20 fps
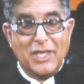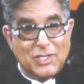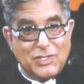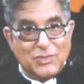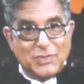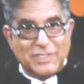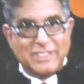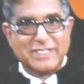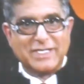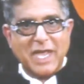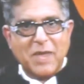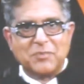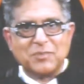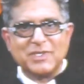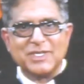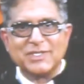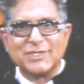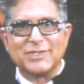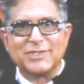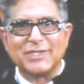You stepped
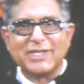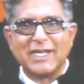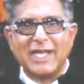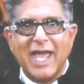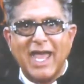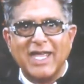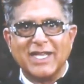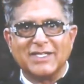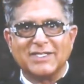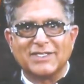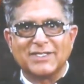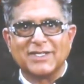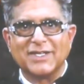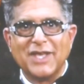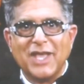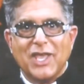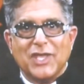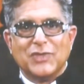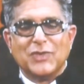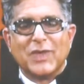into the light.
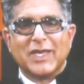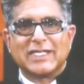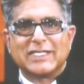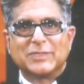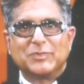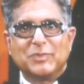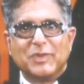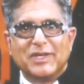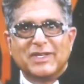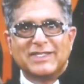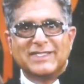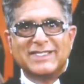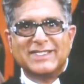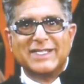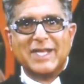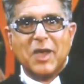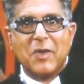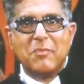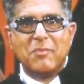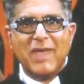You
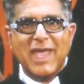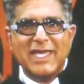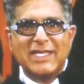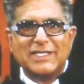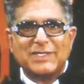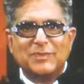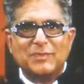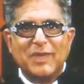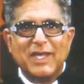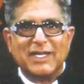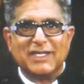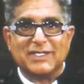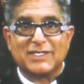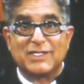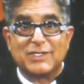experienced amazement.